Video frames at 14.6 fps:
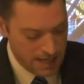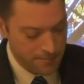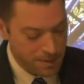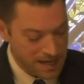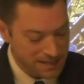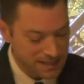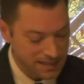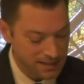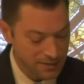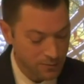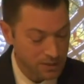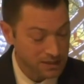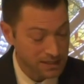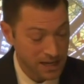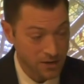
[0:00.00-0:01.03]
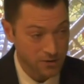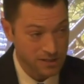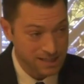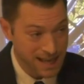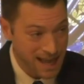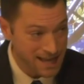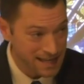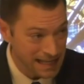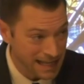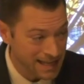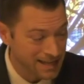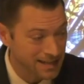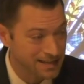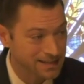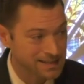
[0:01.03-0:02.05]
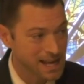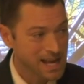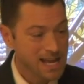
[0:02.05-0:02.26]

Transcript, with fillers: Basically, what they are saying is,